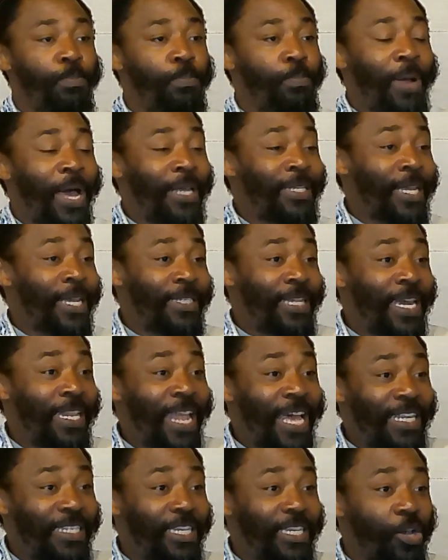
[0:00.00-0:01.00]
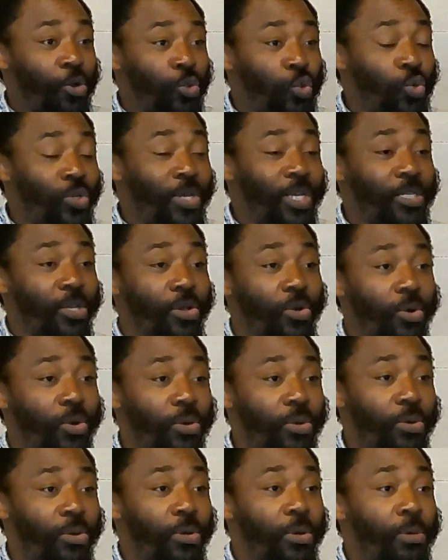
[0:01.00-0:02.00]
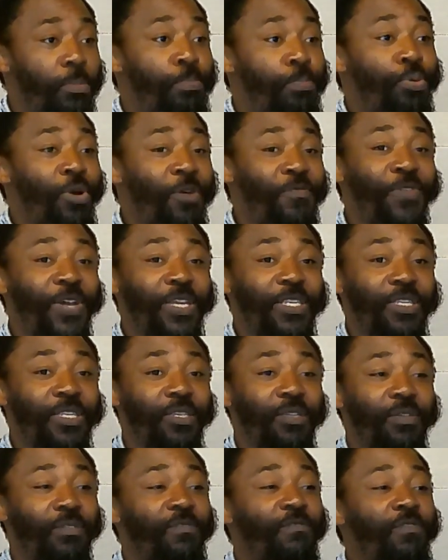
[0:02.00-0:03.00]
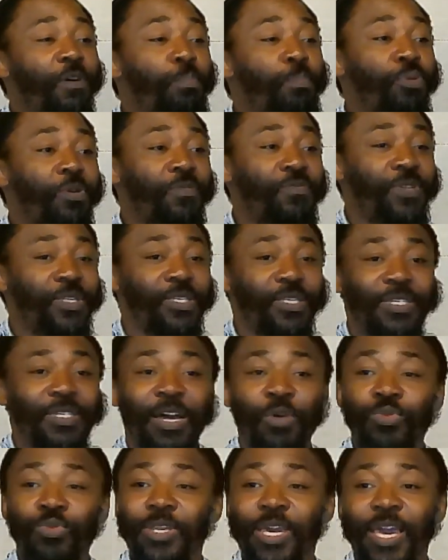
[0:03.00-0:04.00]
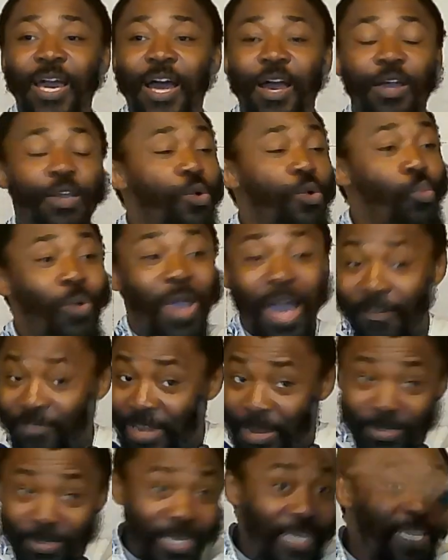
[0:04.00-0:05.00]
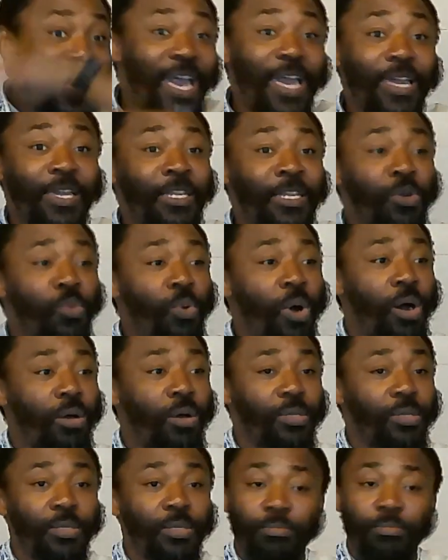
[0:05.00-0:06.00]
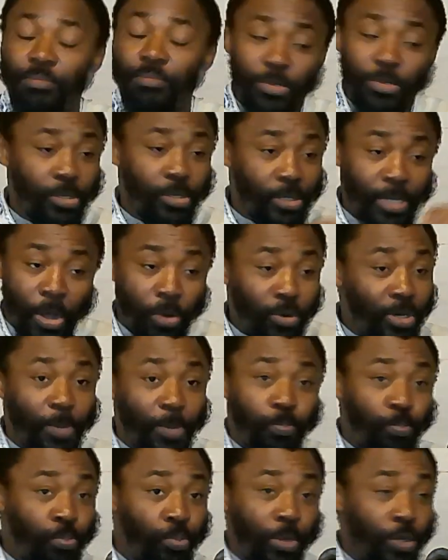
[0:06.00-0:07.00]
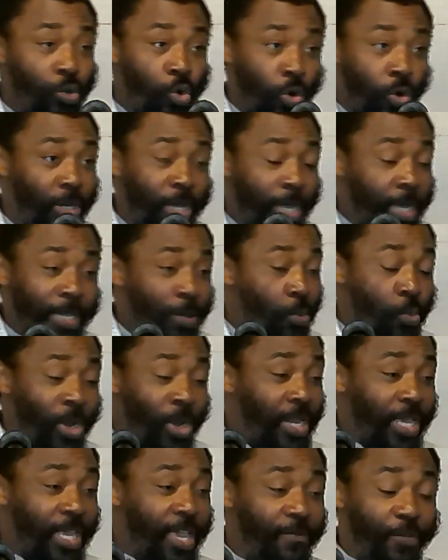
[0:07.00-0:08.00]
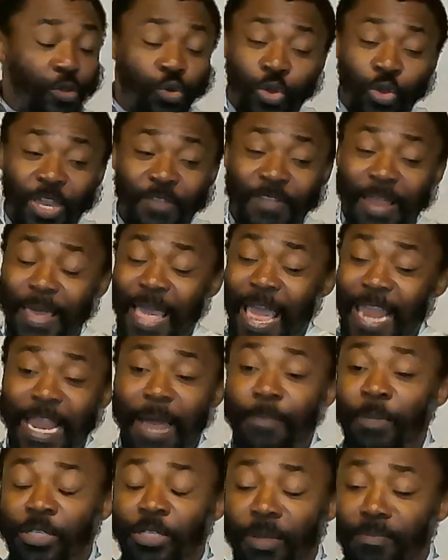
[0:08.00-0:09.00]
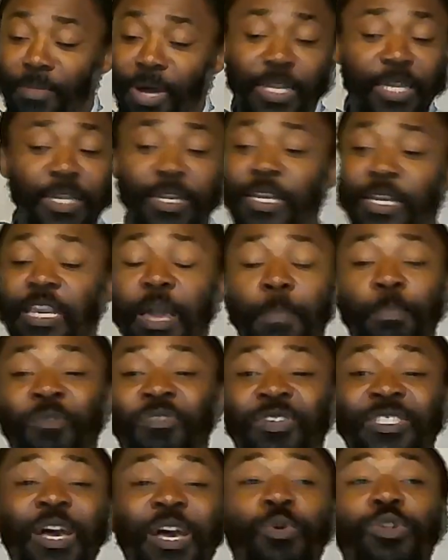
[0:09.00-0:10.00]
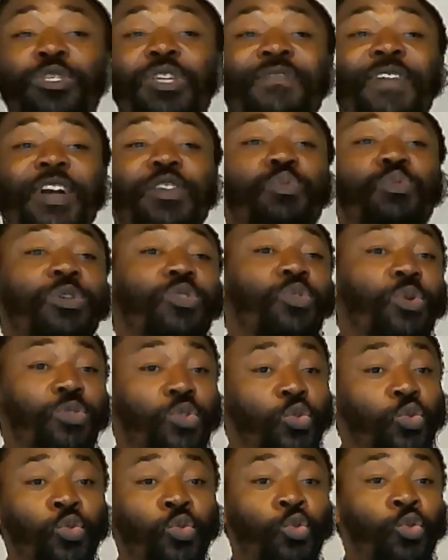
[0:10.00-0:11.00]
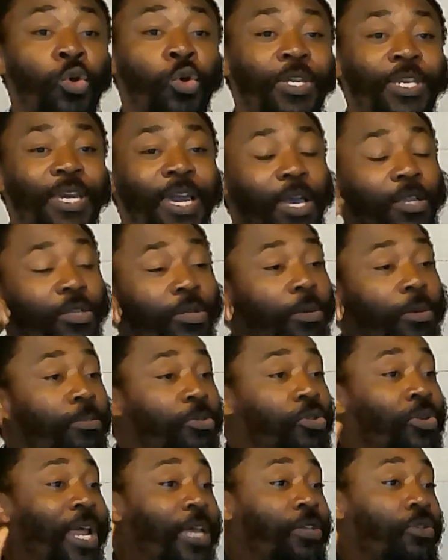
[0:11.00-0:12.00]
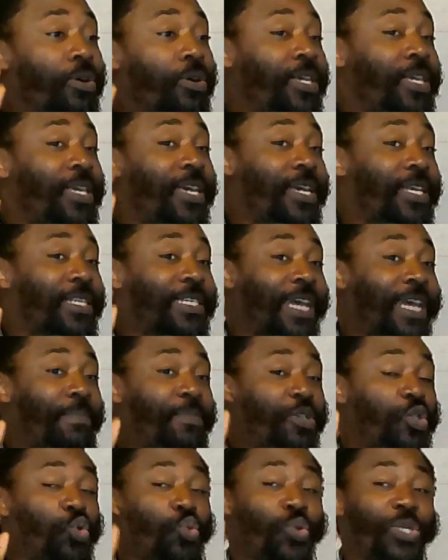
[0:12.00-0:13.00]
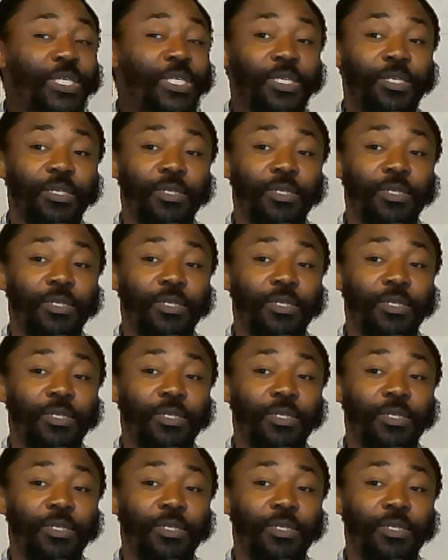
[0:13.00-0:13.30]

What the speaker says: as I said last year or 2 years ago, prophets for profit. That's who they are. We have them still here in the world. They only want to give them any amount of money, they prophesy whatever you want to hear, so that your ears can be sweet.